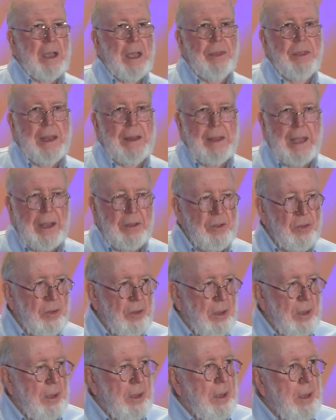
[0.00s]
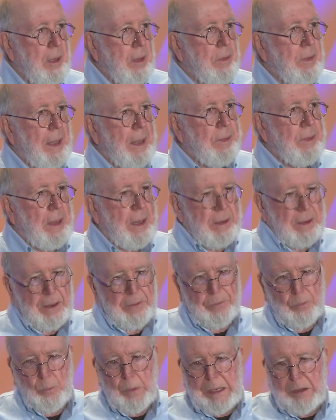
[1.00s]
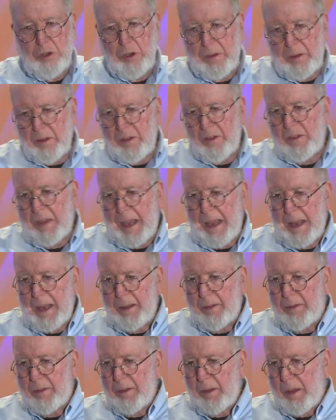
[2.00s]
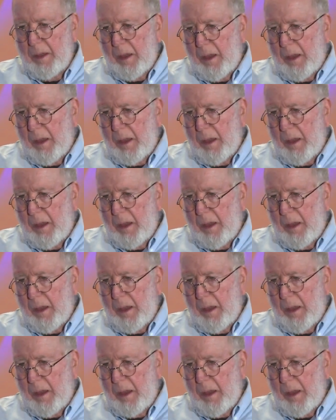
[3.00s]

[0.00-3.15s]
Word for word: I think that's that, that if we took the stance